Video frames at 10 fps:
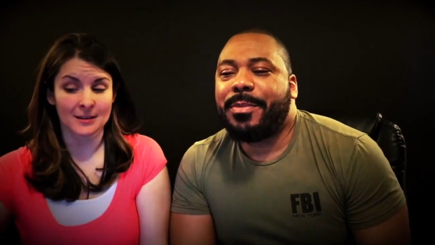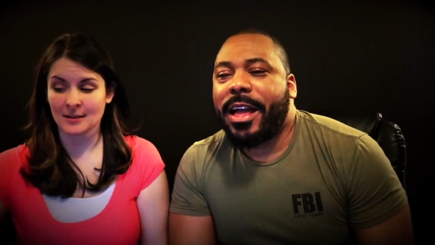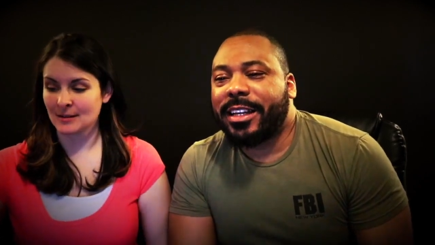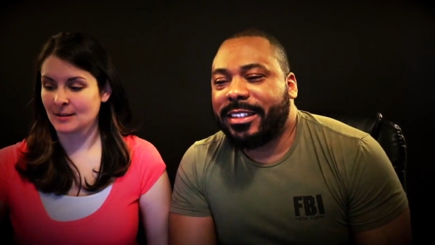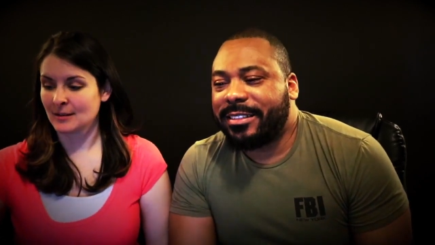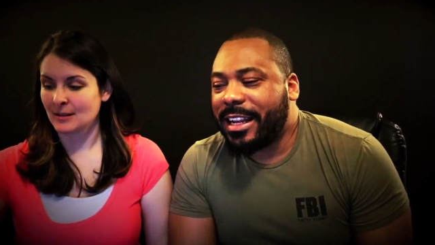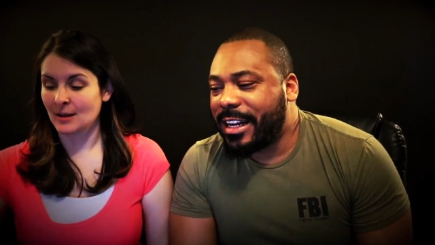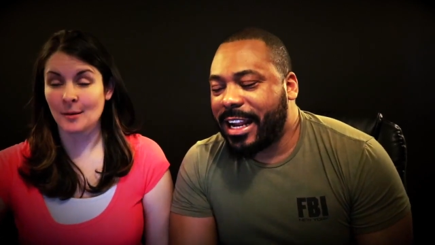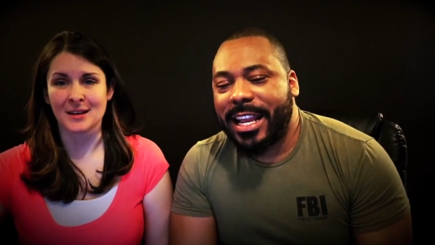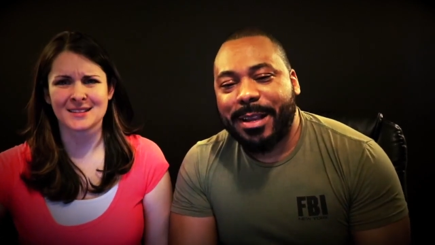Speaker 1: I'm not
Speaker 2: gonna
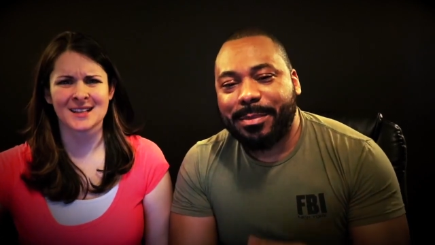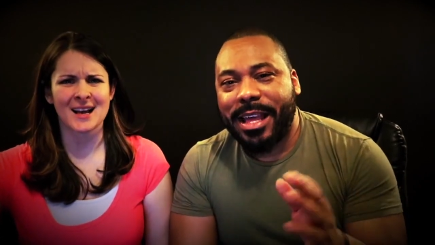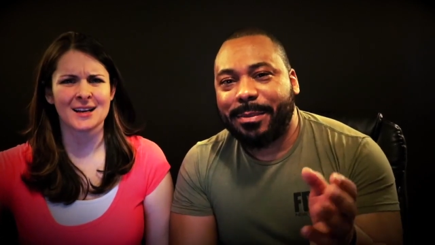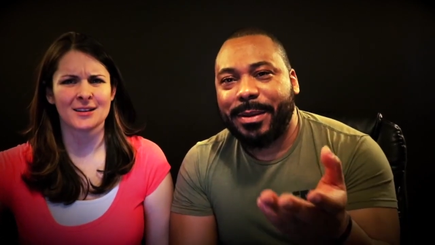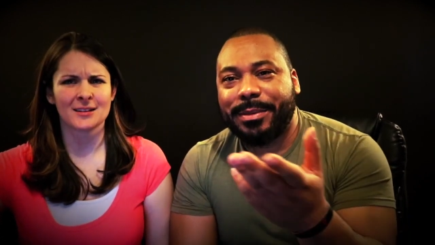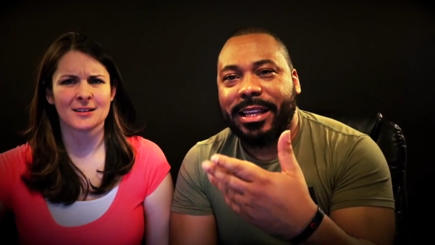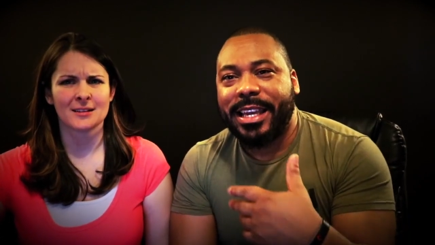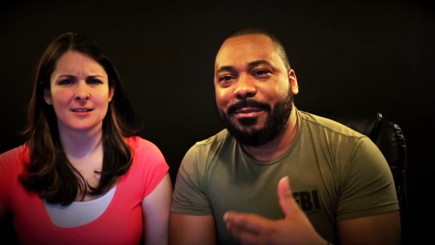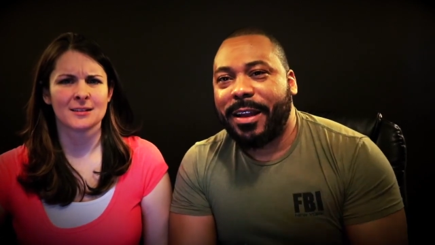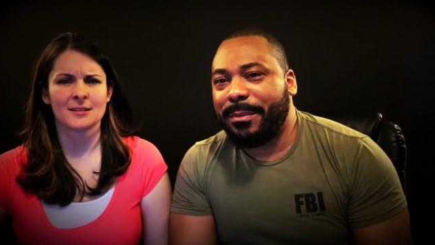segregate. I hate society. black people.
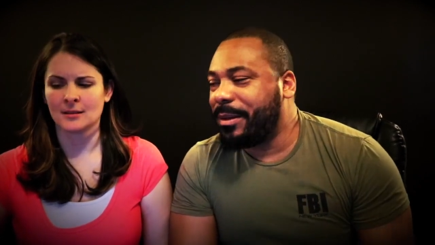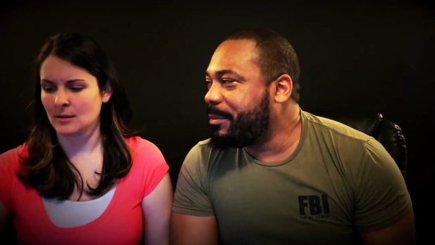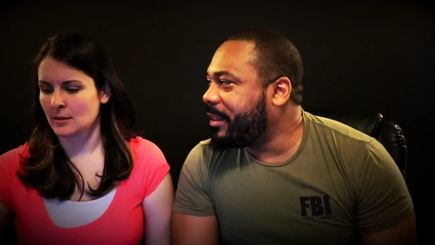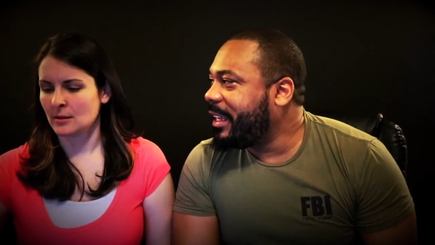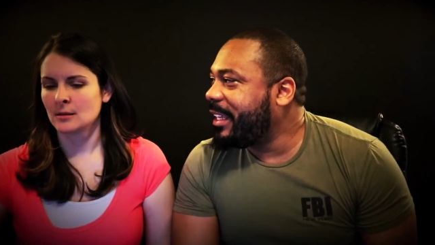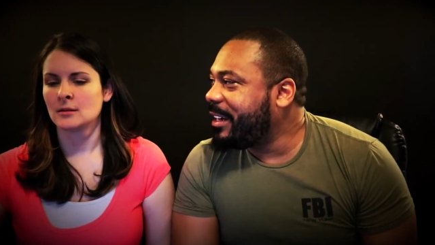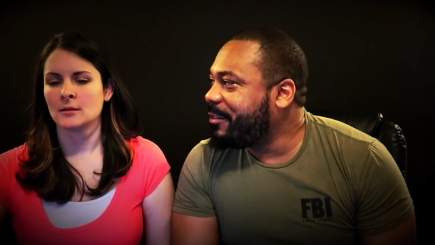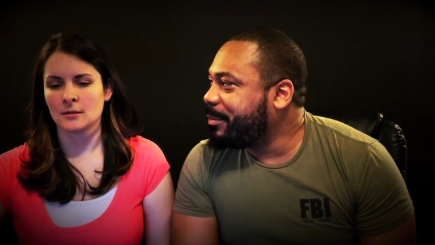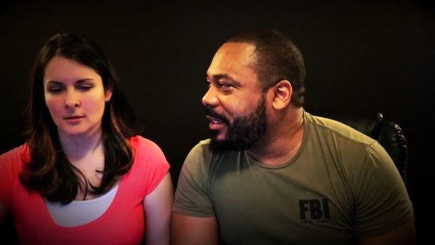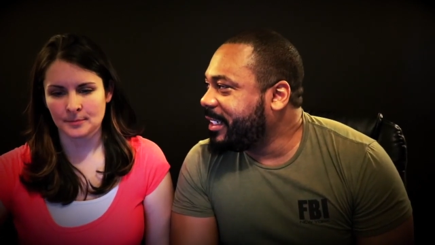I hate white people. I hate
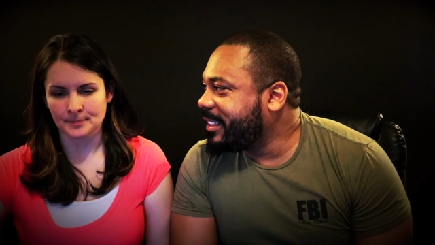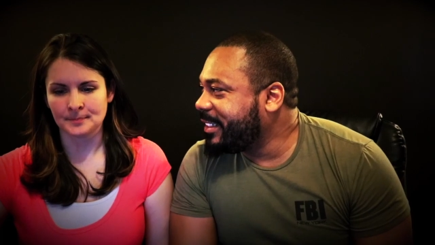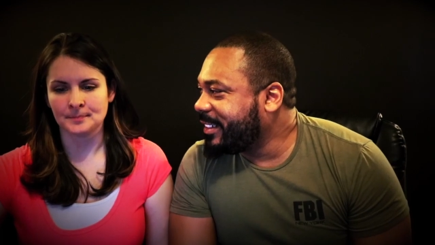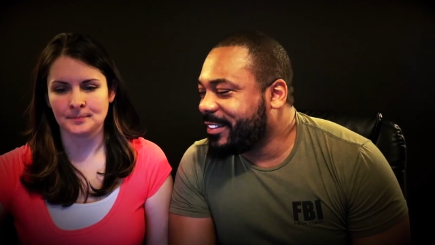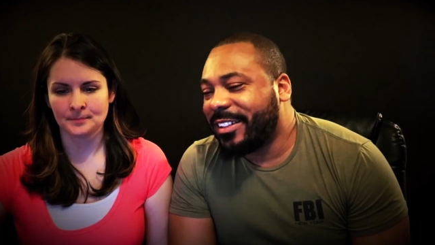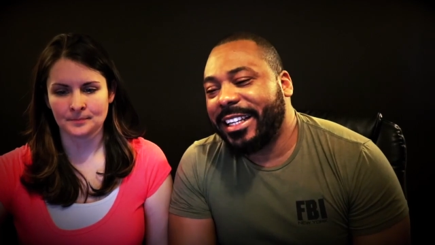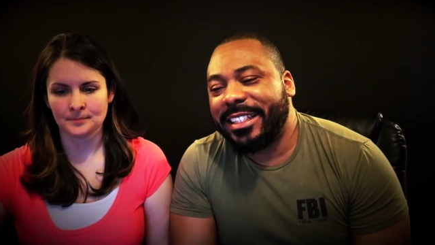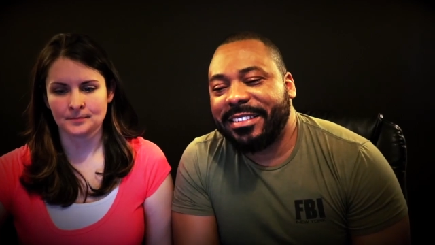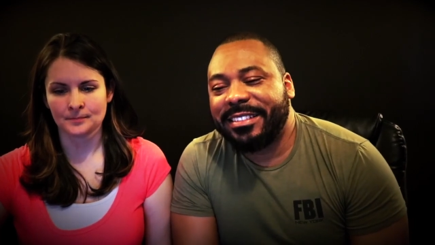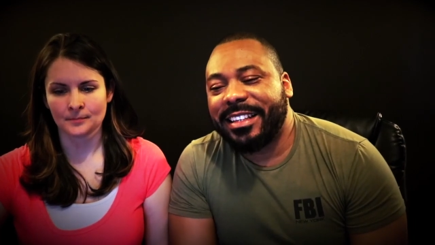everybody. Mm -hmm. You know, mm-hmm.
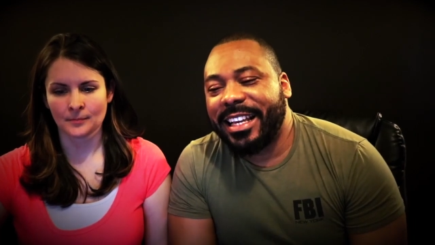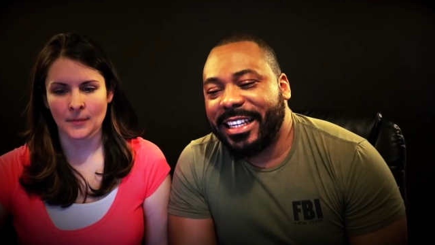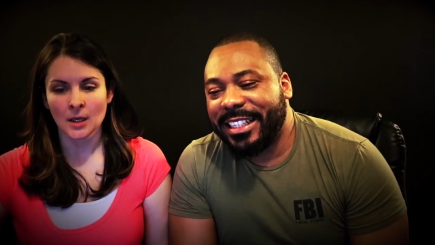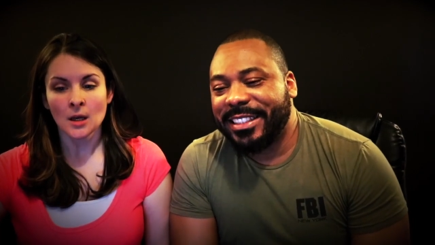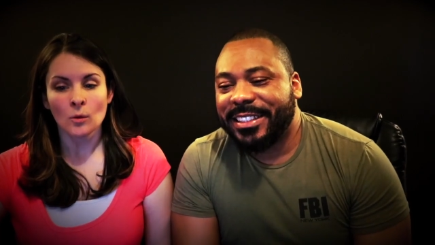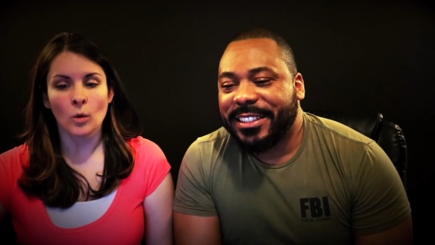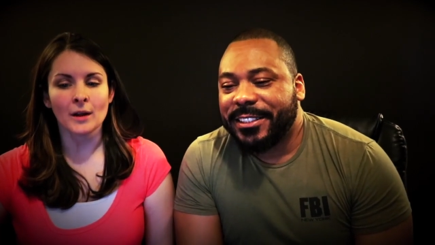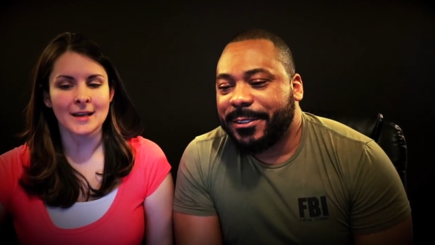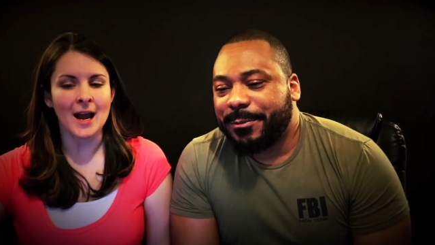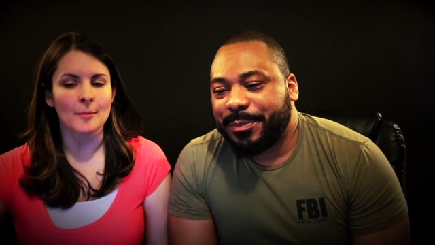I hate society.
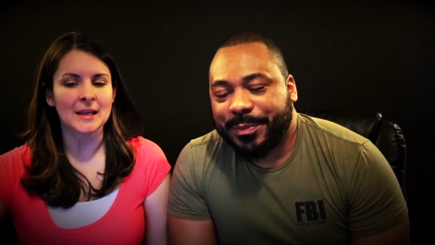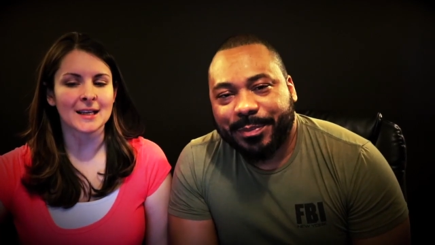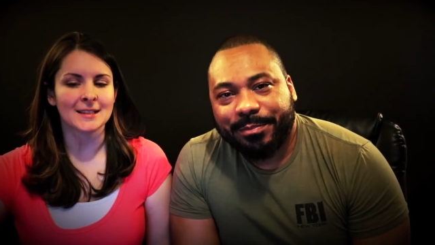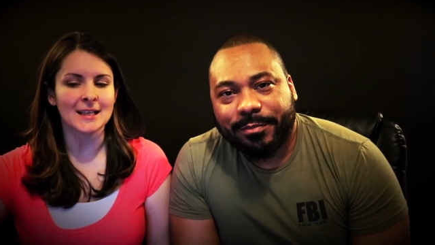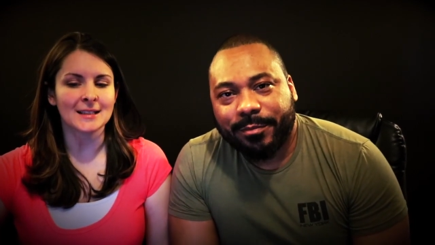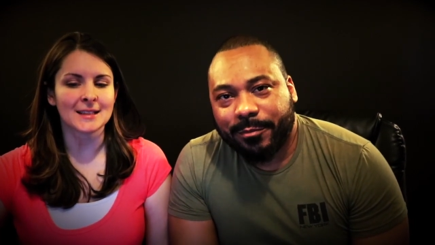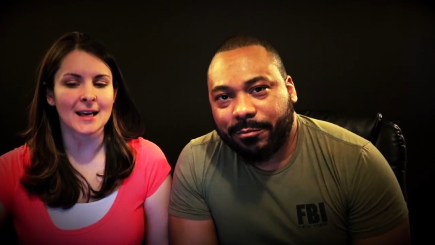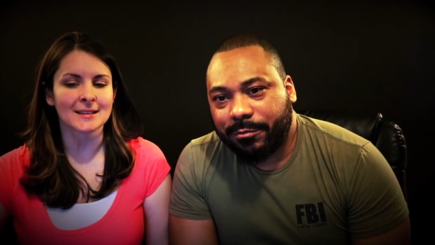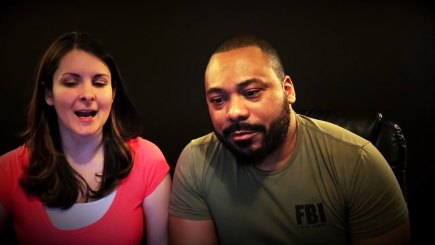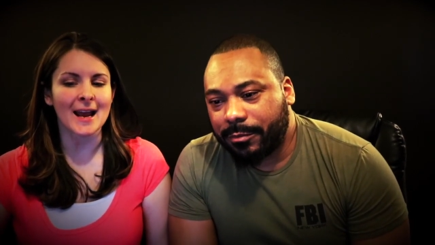
Speaker 1: Well, yeah, because he
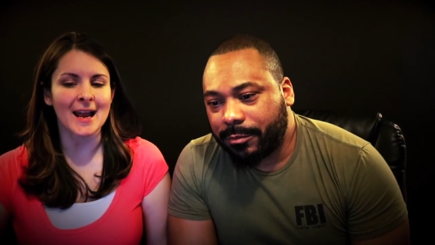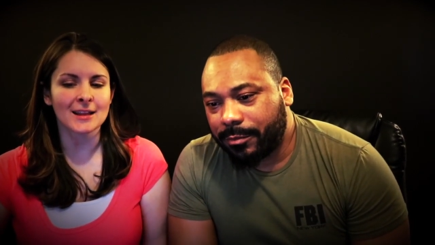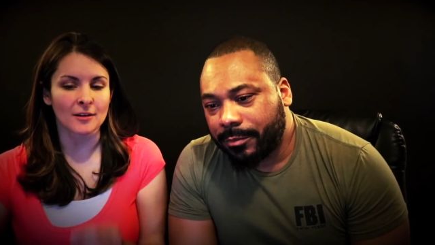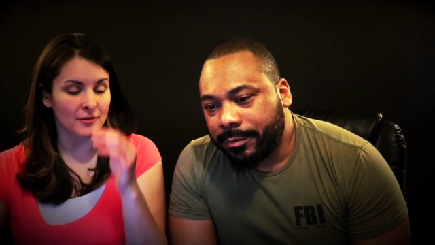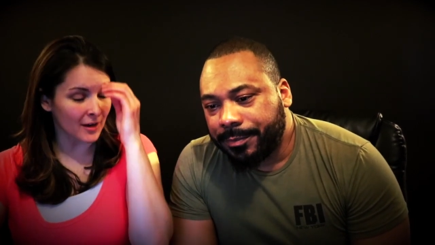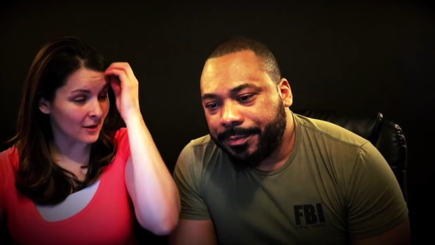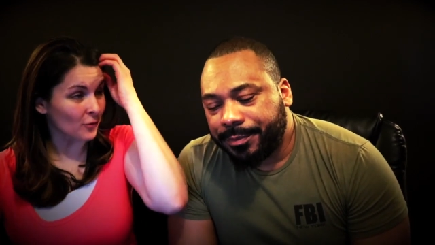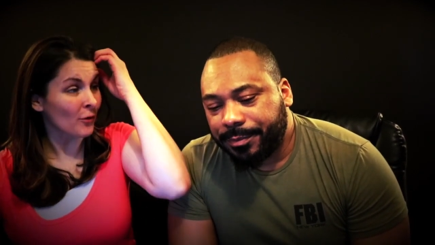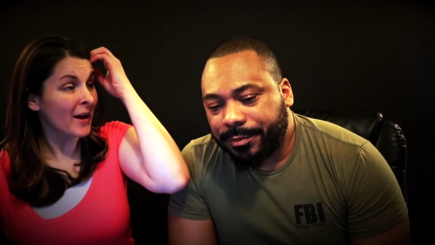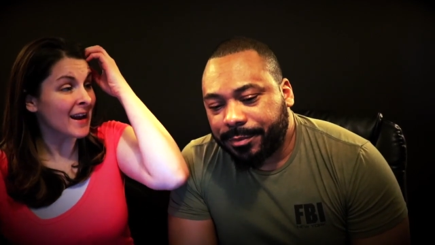says I hate the
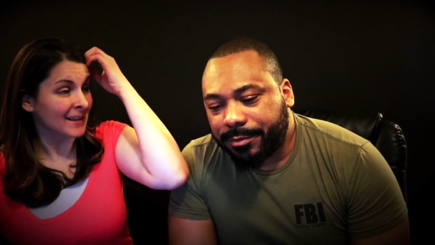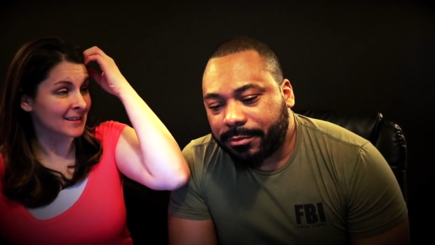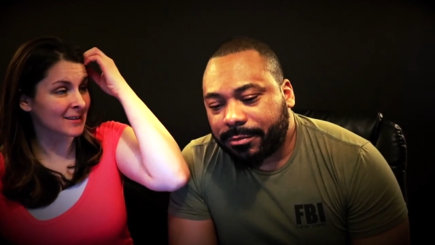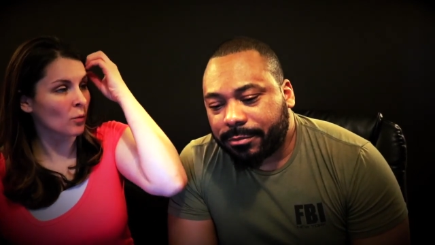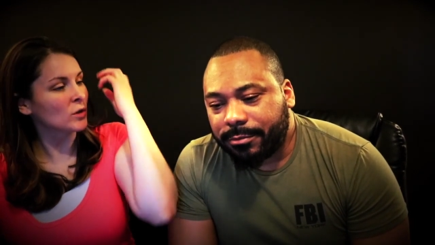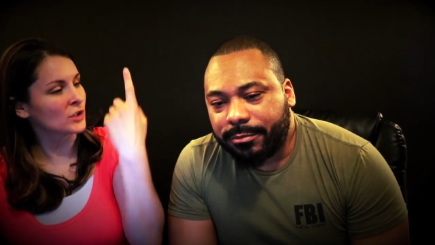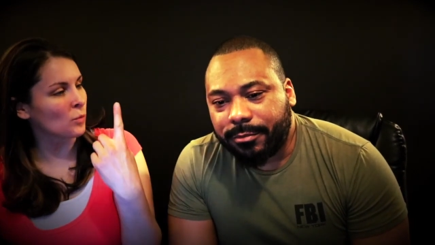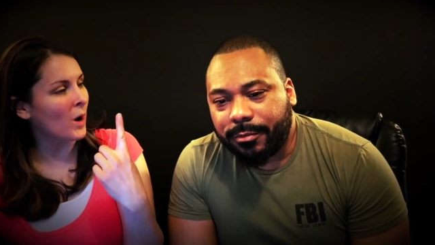fucking race, which is